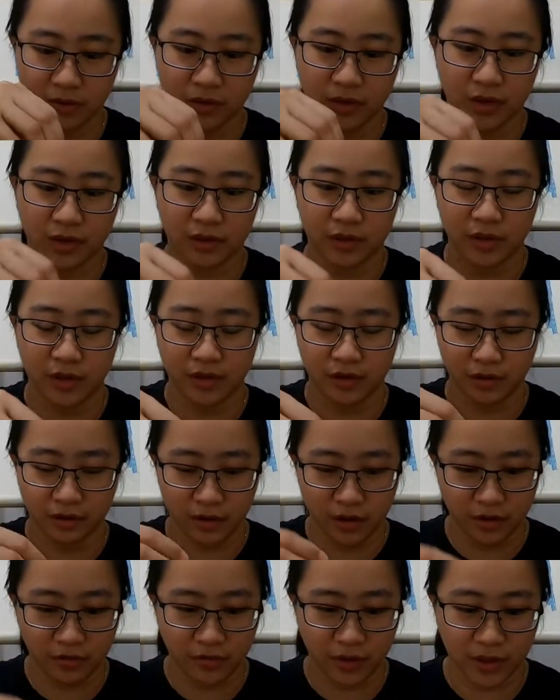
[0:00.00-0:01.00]

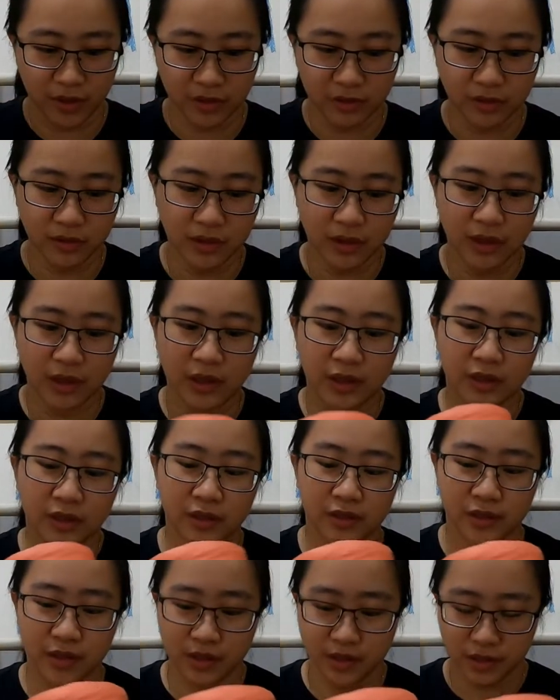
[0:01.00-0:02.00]
knitting event.
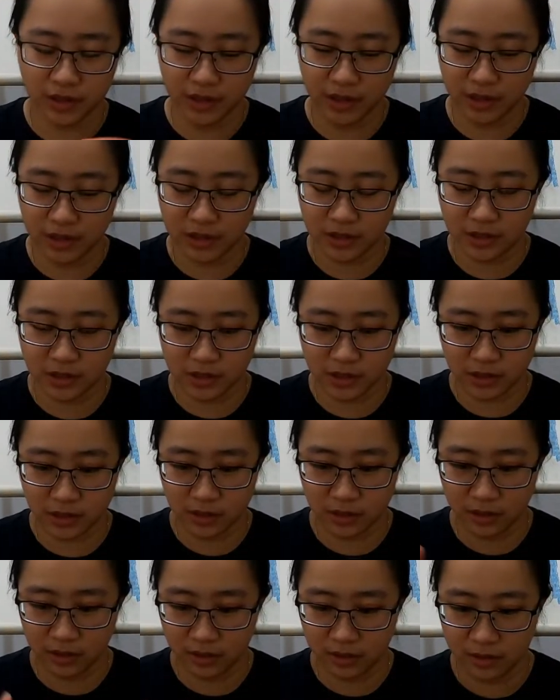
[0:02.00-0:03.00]
This is
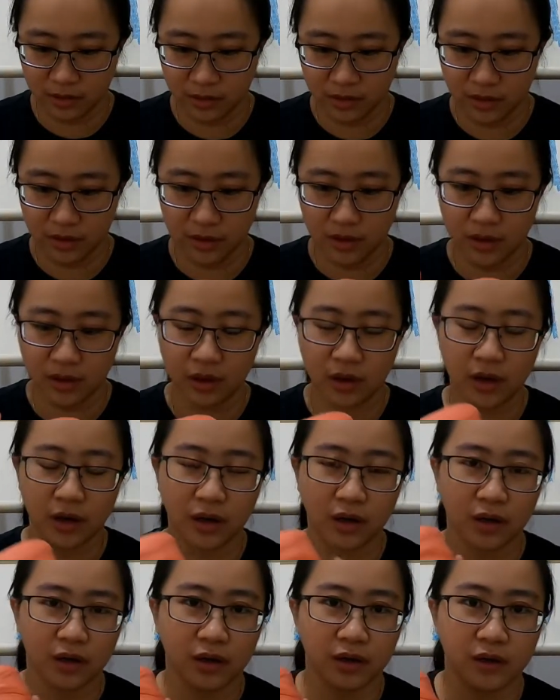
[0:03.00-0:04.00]

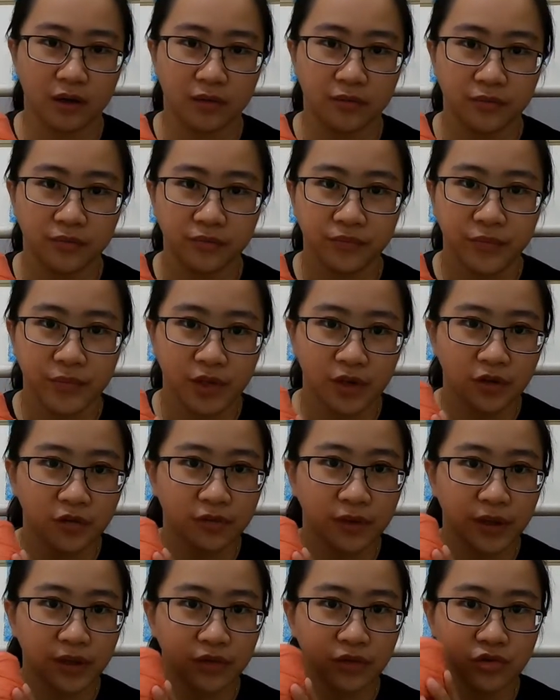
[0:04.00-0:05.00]
a
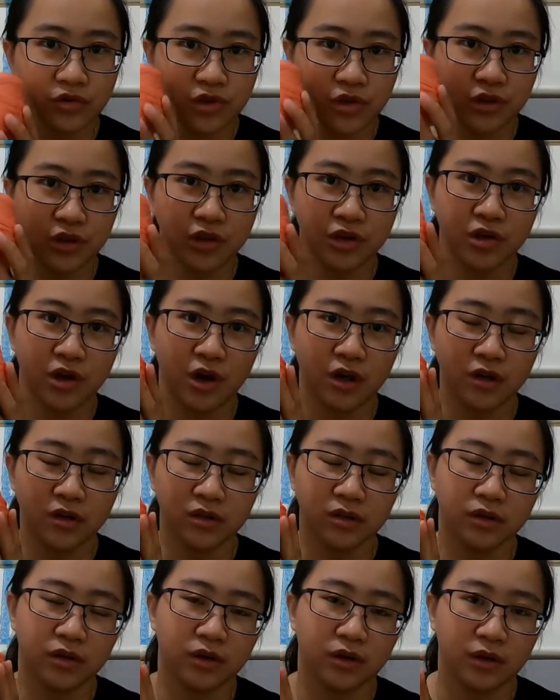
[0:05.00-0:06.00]
fettuccine yarn
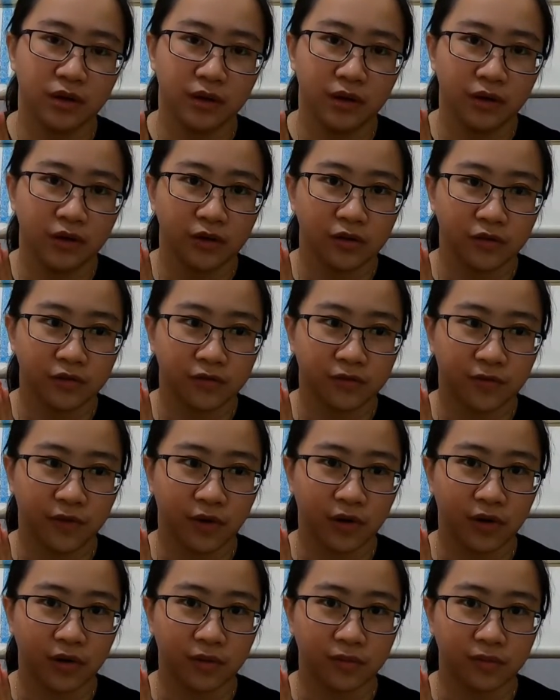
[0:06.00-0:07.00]

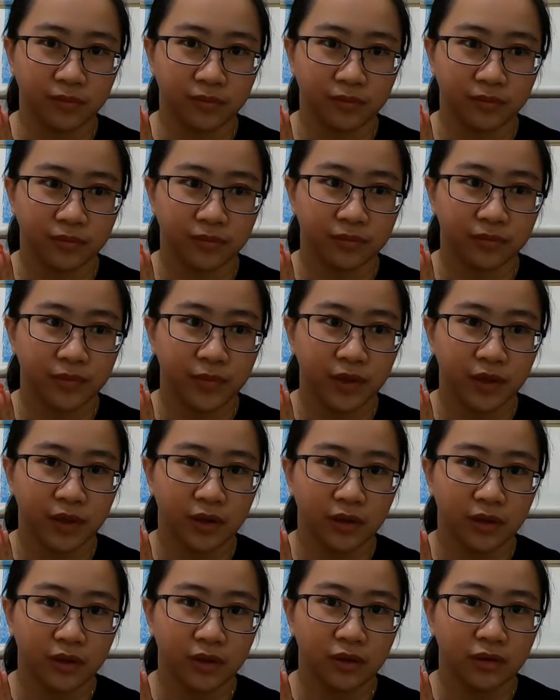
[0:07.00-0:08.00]
from
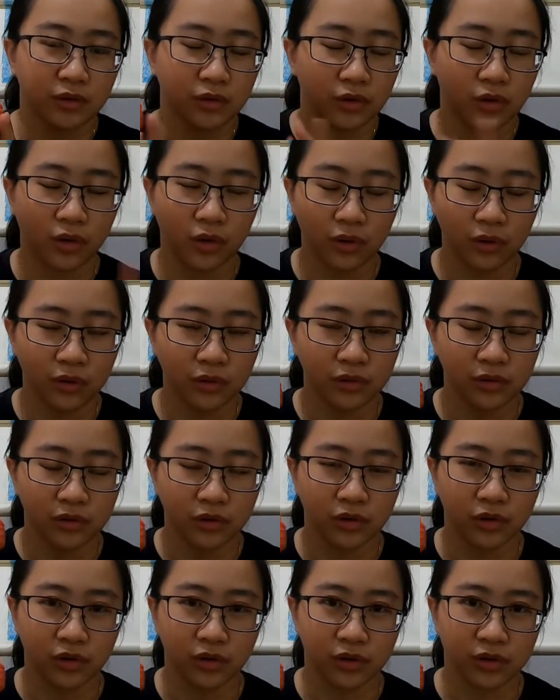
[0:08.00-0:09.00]

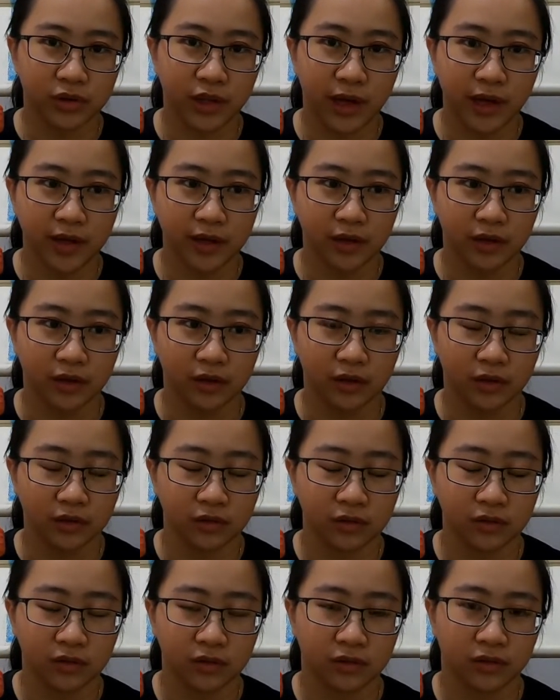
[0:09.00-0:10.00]
go.tieaknot,
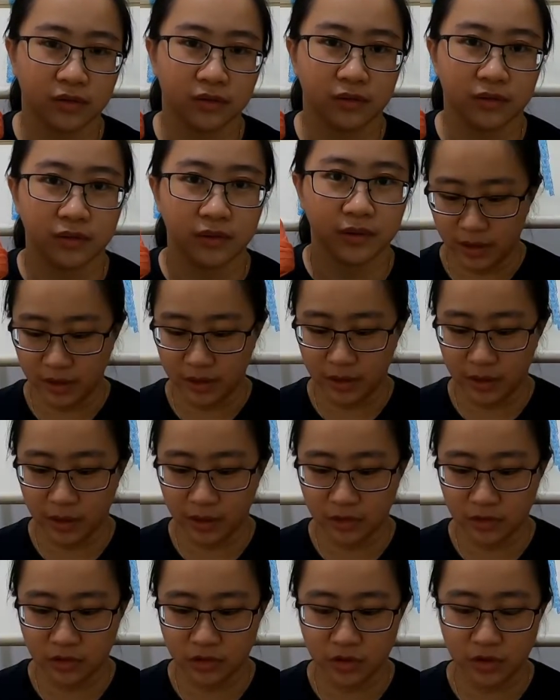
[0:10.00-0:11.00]
and
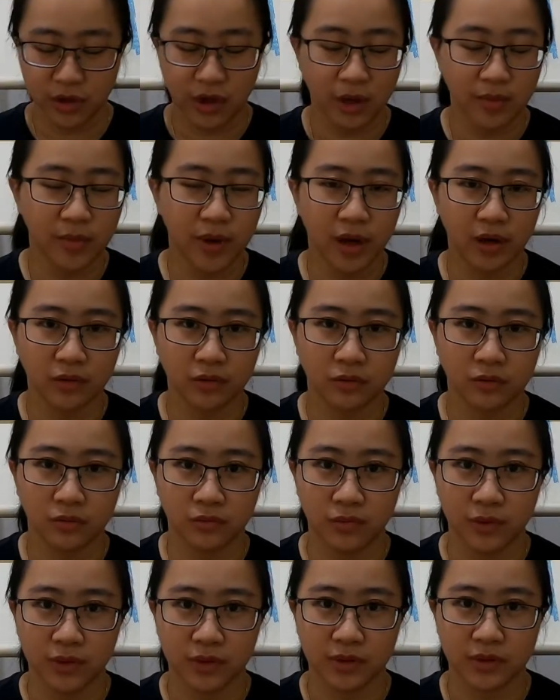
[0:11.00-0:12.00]
then she came out
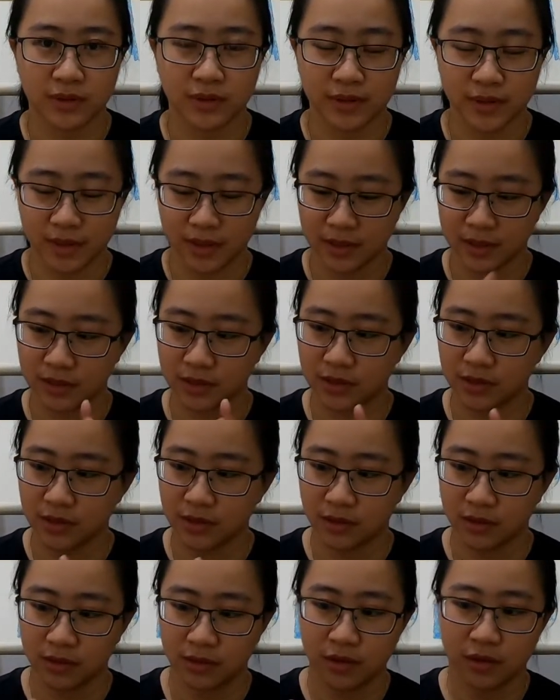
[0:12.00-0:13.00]
with this
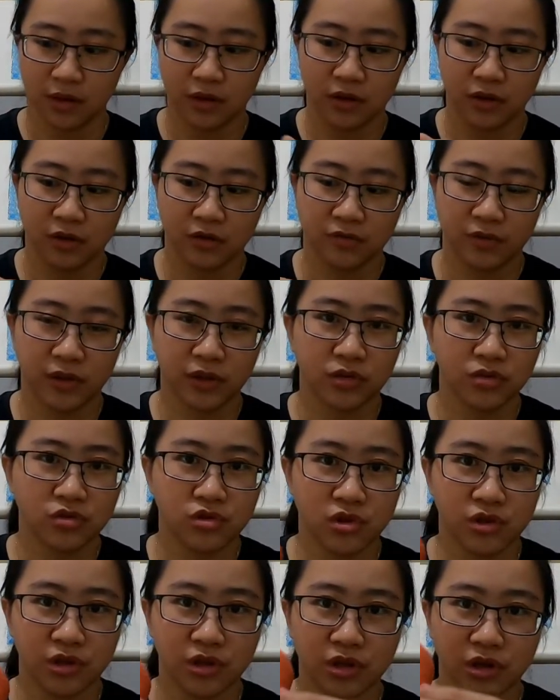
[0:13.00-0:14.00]

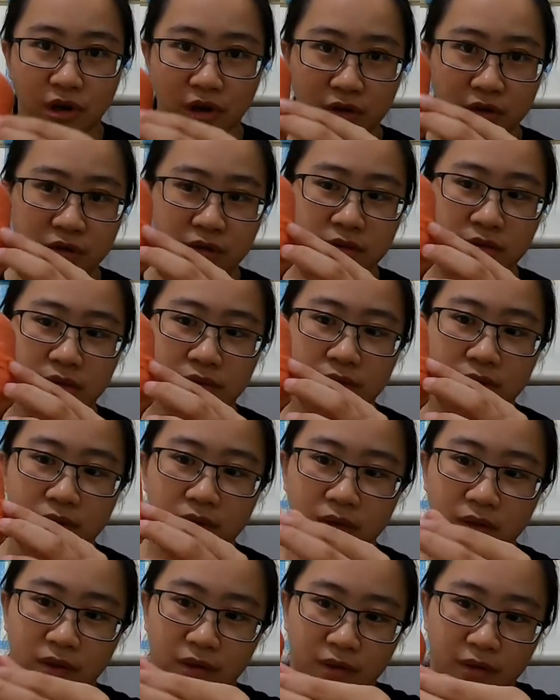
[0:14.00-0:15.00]
fettuccine yarn
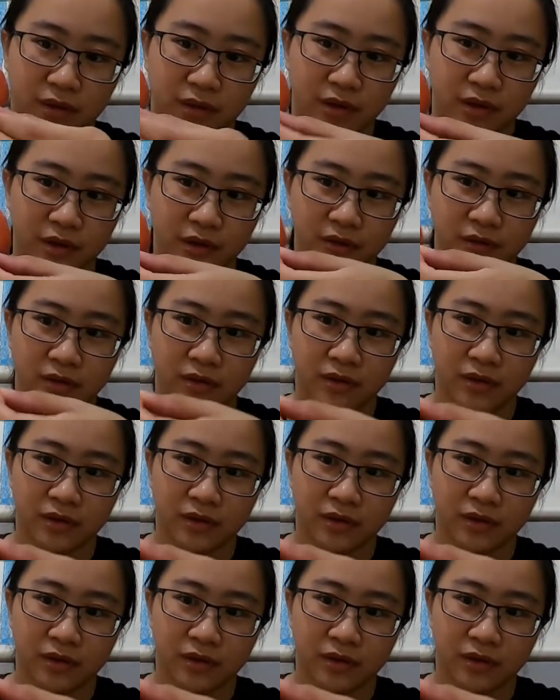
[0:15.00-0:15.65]
here.